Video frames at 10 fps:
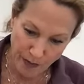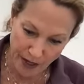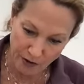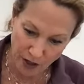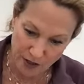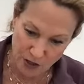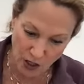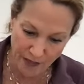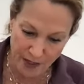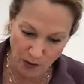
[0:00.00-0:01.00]
pie
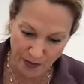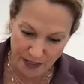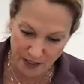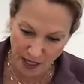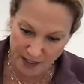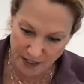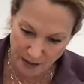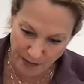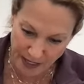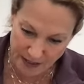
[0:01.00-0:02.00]
crust. And what this does is
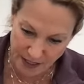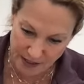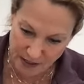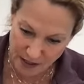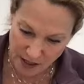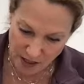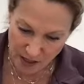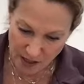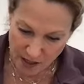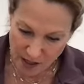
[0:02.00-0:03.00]
it makes it
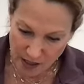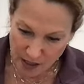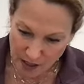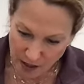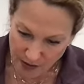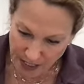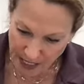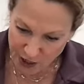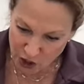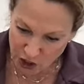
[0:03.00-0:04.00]
the
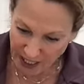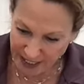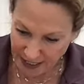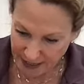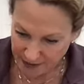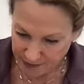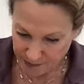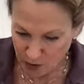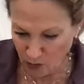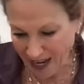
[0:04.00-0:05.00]
edge shiny.
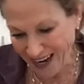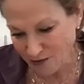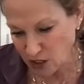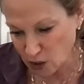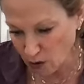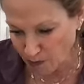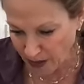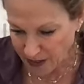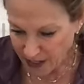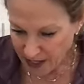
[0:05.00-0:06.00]
You don't have to do it,
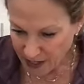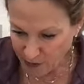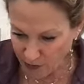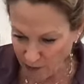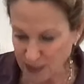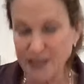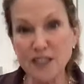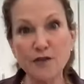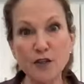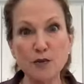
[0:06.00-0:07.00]
but if you've ever seen
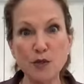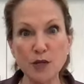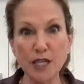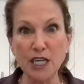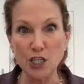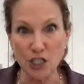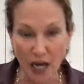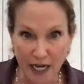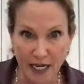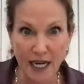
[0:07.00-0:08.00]
the difference between like a
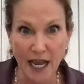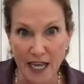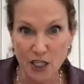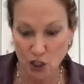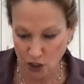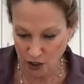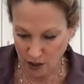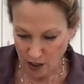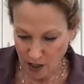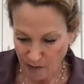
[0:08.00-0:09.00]
shiny edged
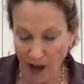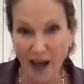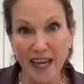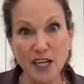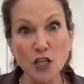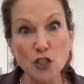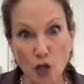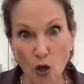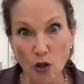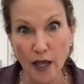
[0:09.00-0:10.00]
pie and a
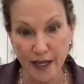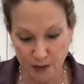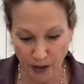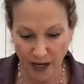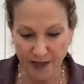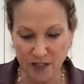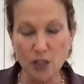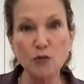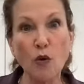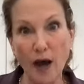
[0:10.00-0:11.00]
dull edge pie,
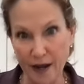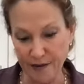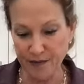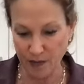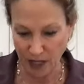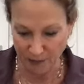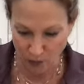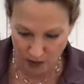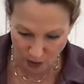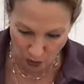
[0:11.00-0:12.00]
this is why. We have
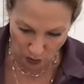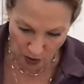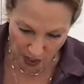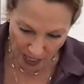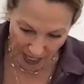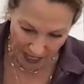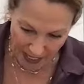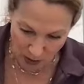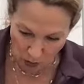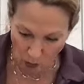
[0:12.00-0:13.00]
to do this little
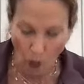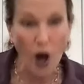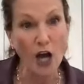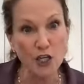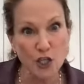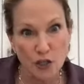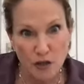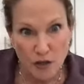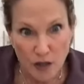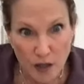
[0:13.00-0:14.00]
egg wash?